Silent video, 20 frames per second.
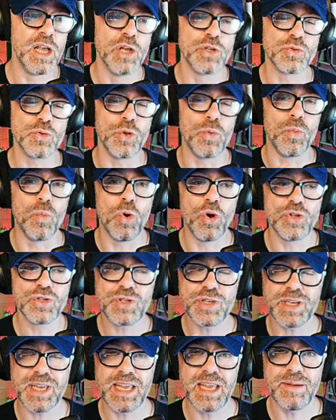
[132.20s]
So you want
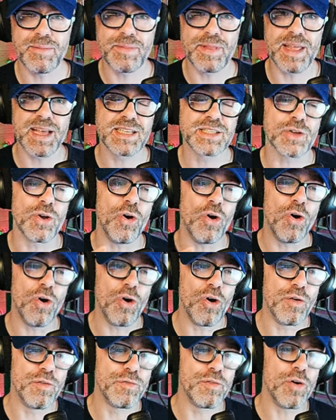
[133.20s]
to keep this
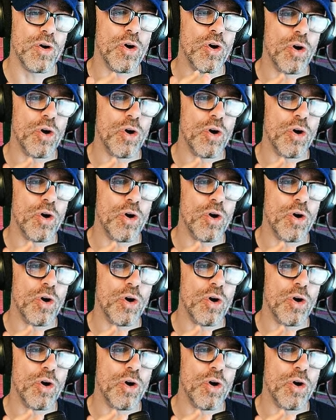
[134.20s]
off